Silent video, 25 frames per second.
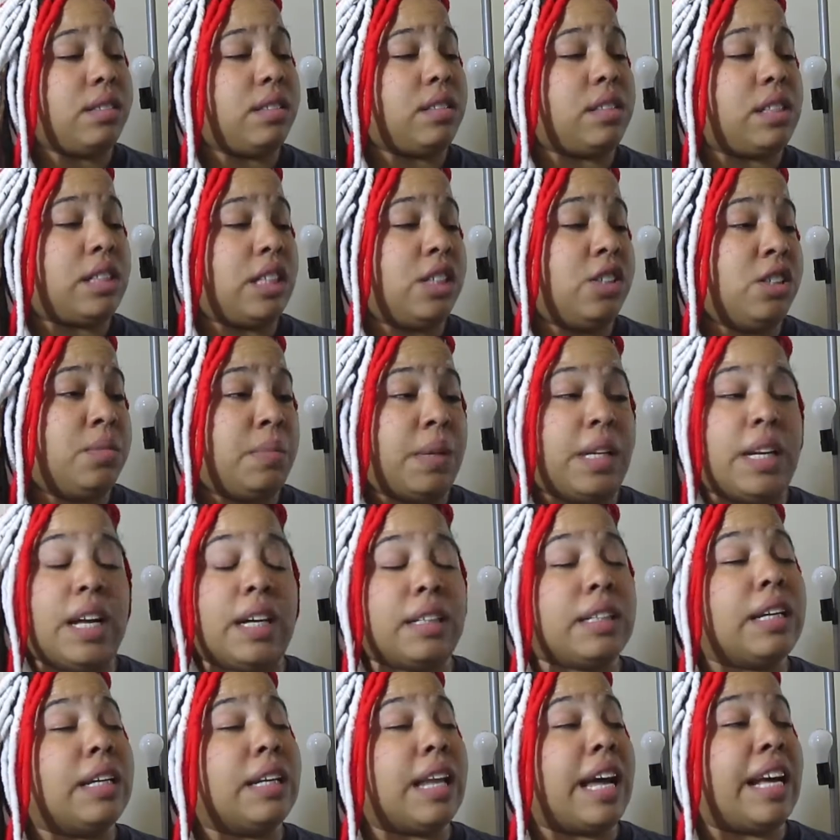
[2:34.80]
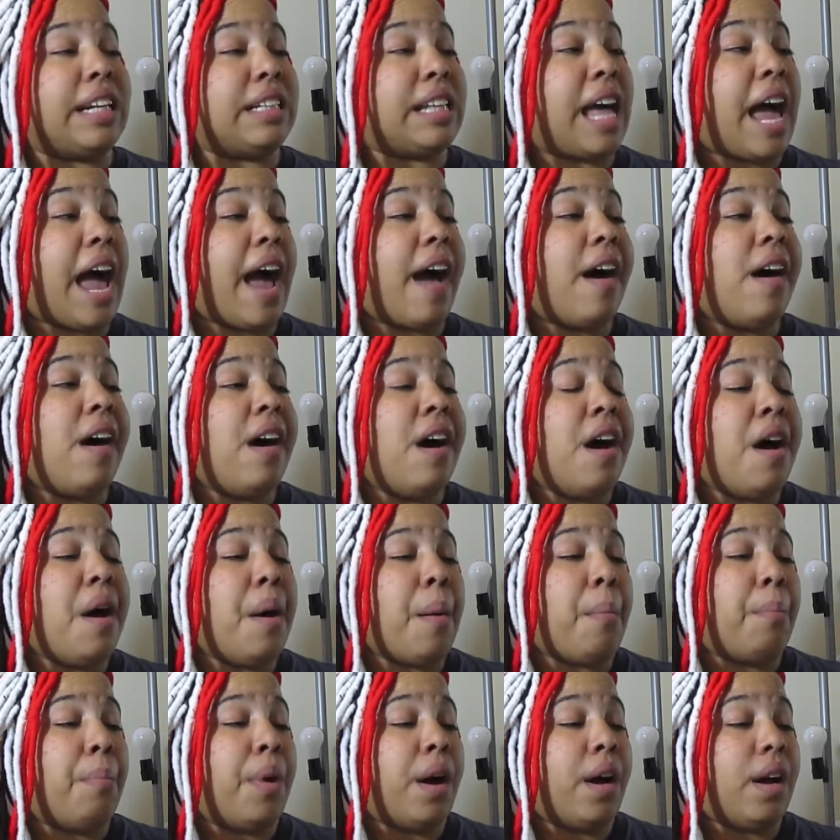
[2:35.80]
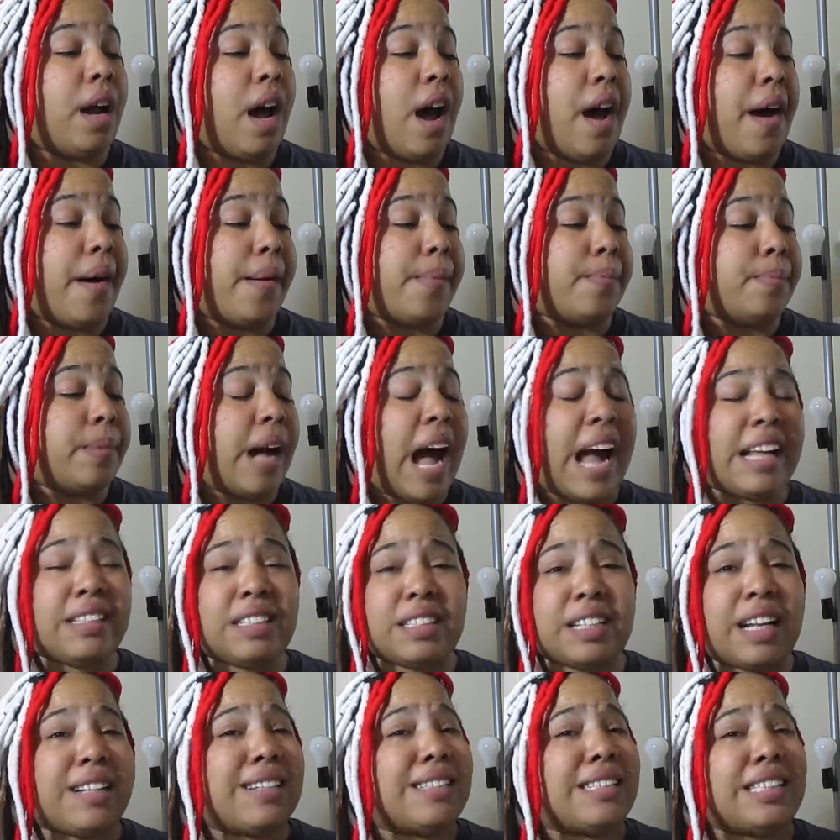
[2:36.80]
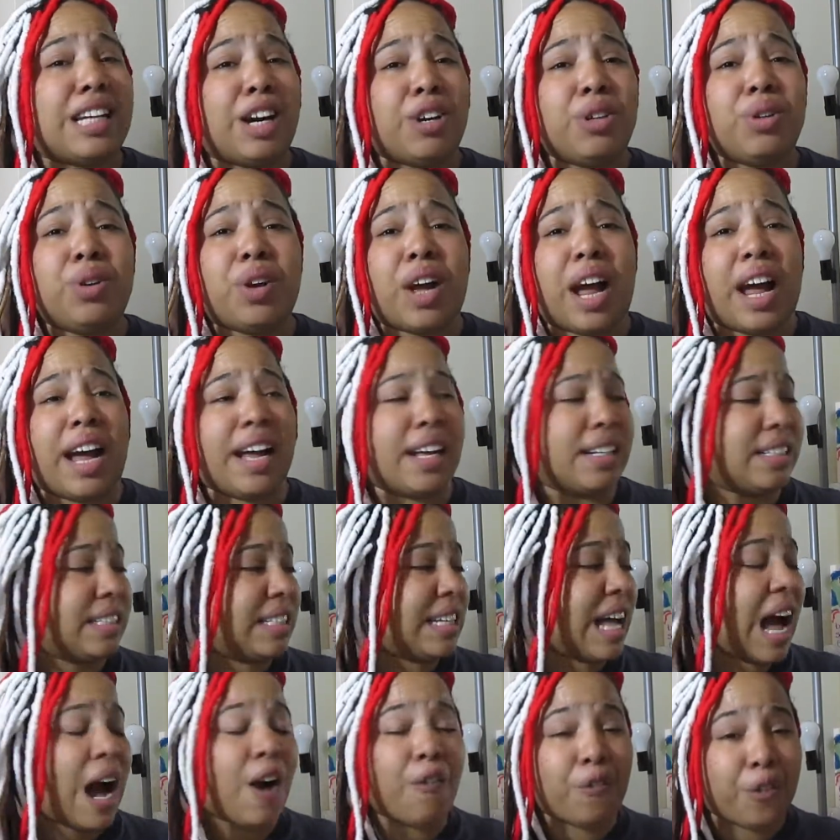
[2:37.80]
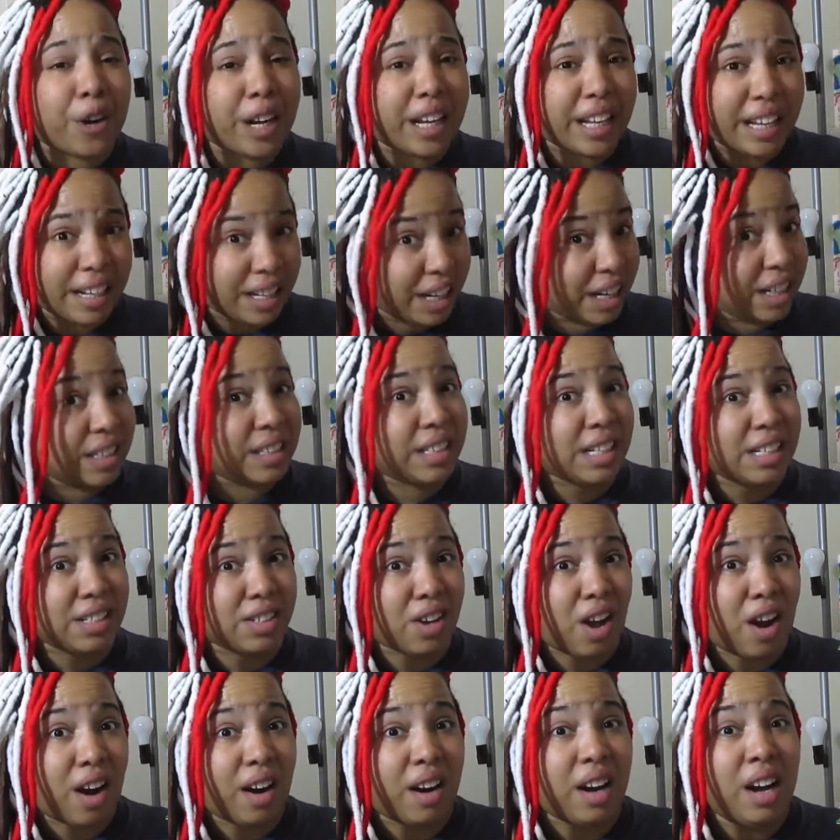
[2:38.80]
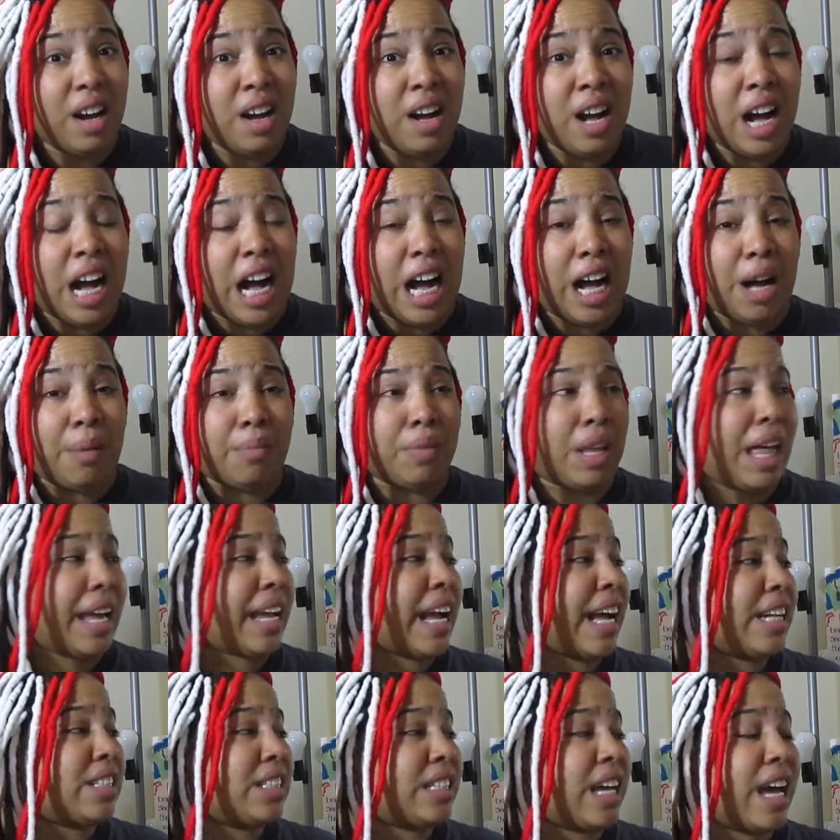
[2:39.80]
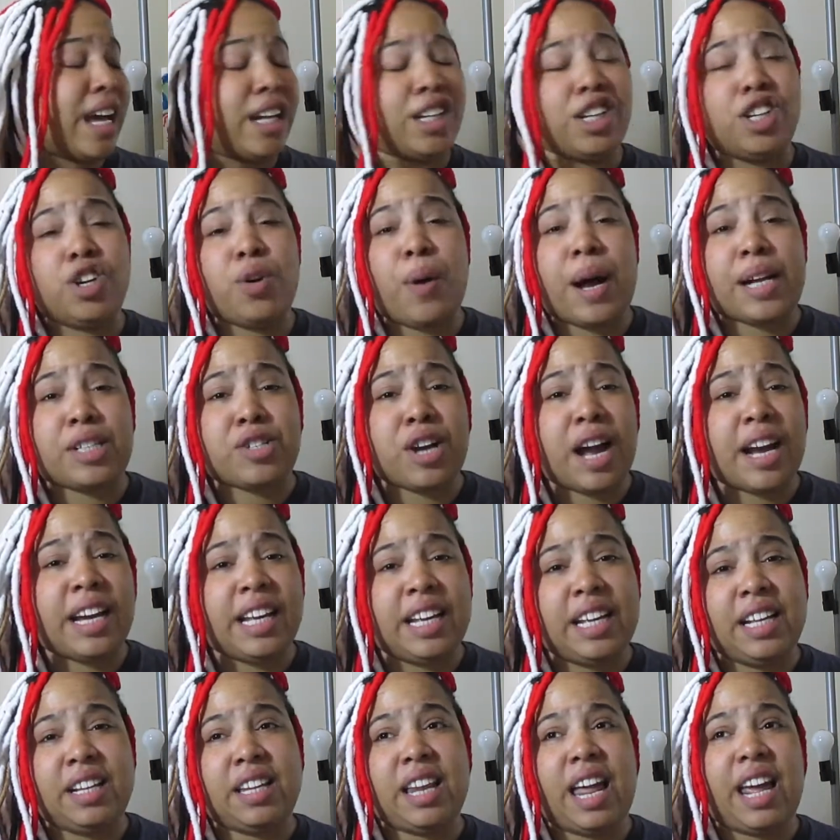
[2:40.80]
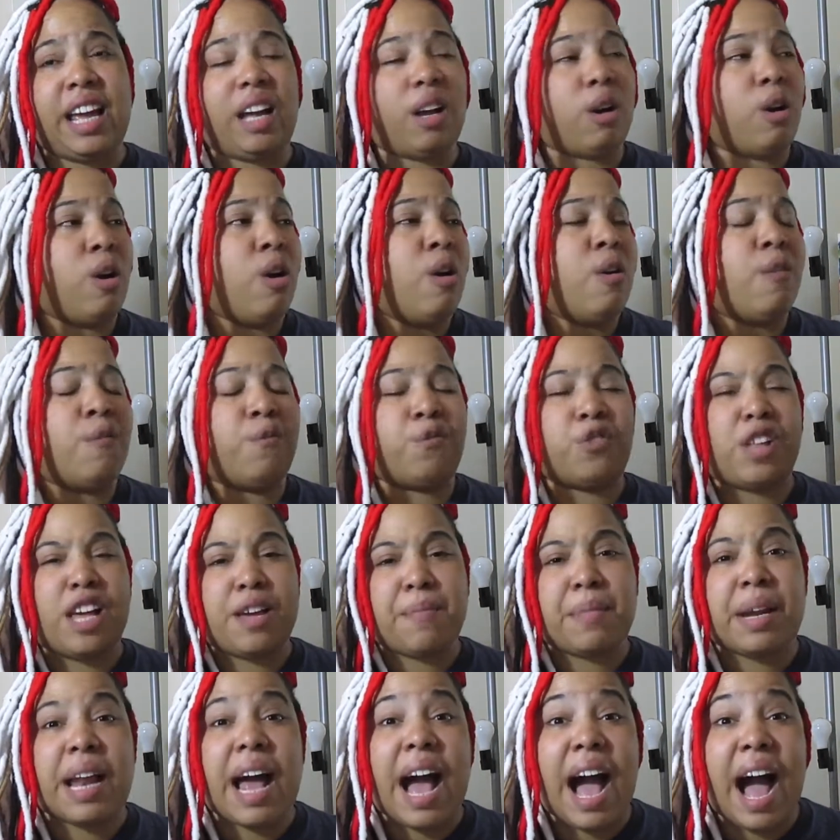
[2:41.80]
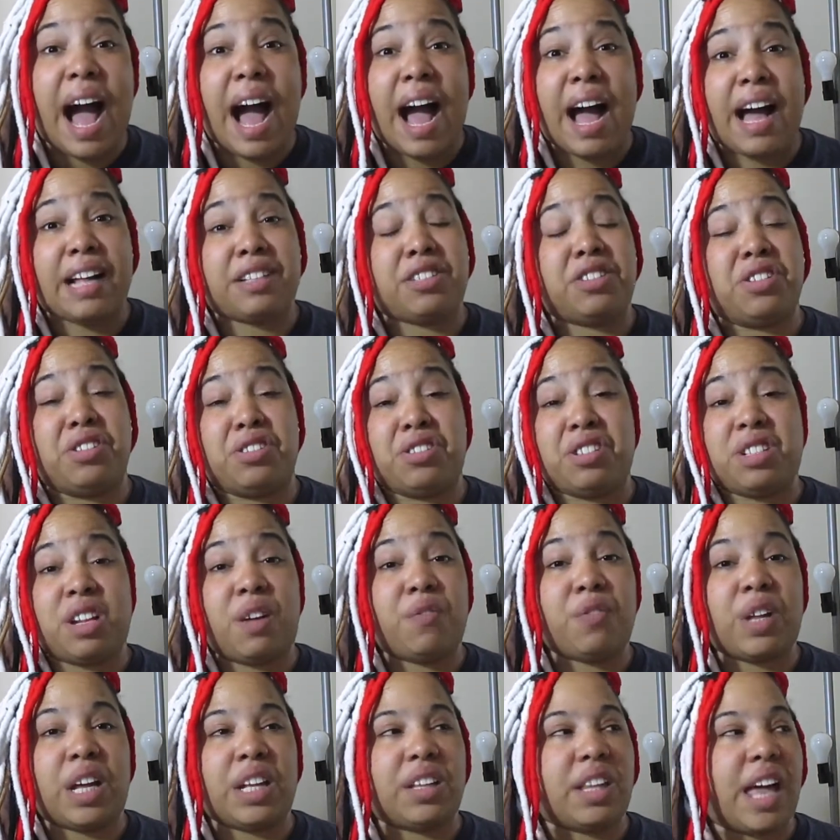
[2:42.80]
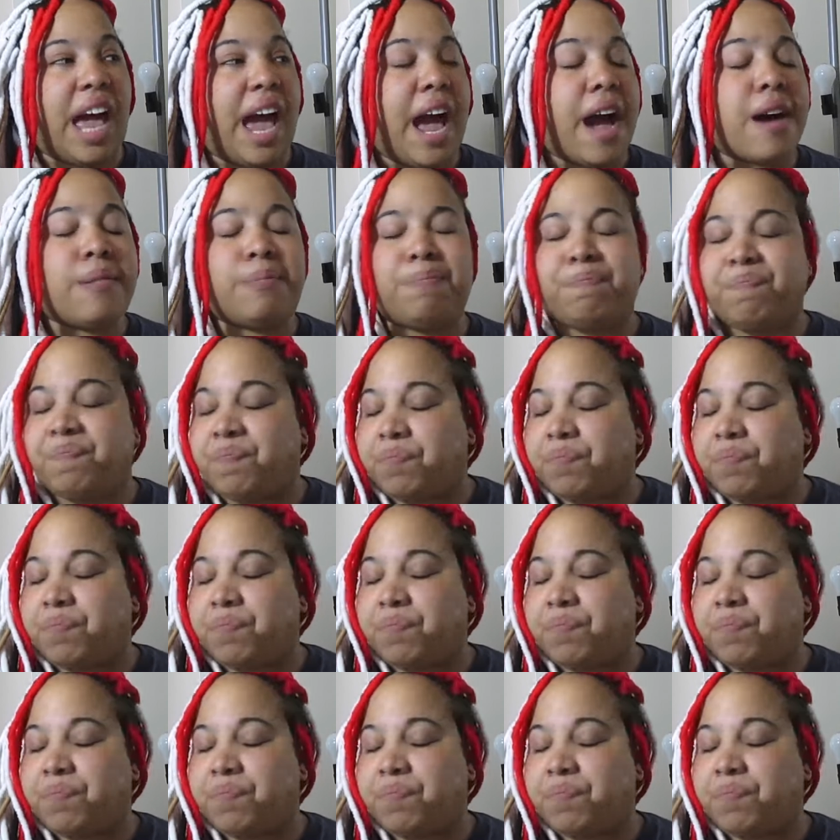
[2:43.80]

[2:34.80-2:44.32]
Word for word: Excuse me, nothing like that. But um, I just have to tell you guys how freaking good these are. Um, like I said, you know, I try to eat like flaming hots and stuff like that.